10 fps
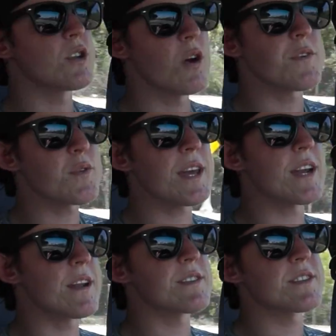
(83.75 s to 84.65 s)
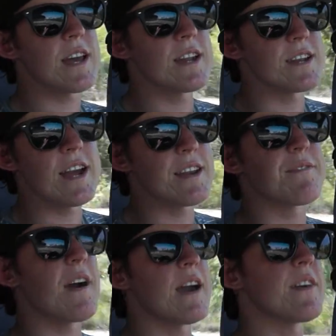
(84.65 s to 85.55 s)
So if you get a set of
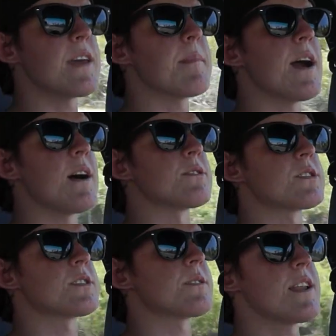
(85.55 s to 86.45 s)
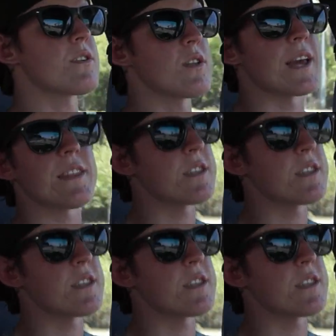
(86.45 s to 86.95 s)
95A mounts and you're like,